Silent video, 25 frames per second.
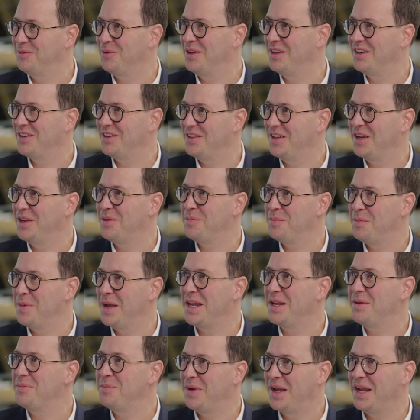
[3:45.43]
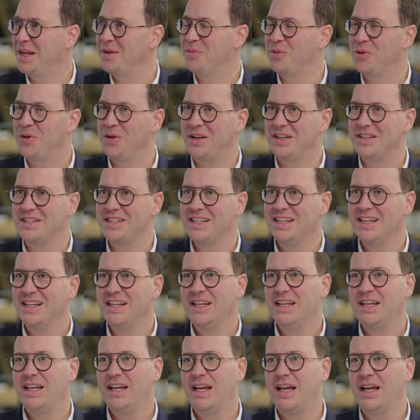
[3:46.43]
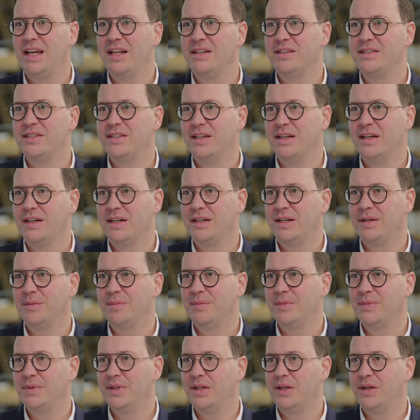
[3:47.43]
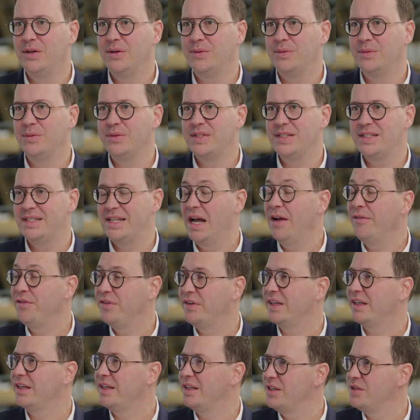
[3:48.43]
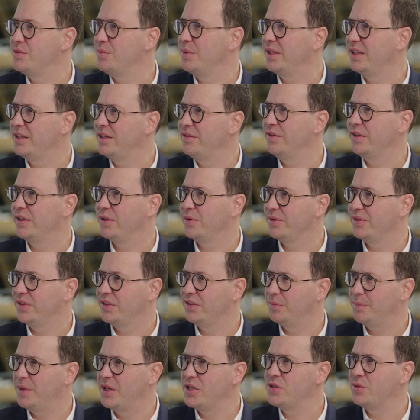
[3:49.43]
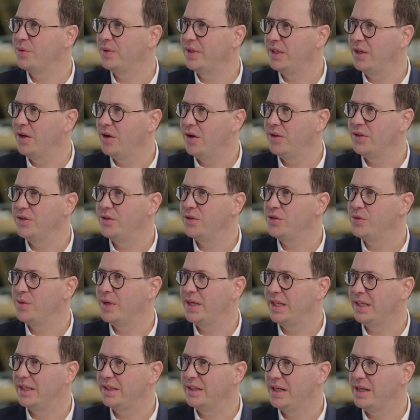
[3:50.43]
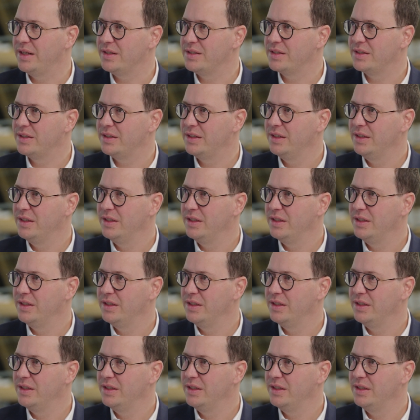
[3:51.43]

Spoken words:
what are their main pain points. And staffing is really difficult, especially on the trading desk.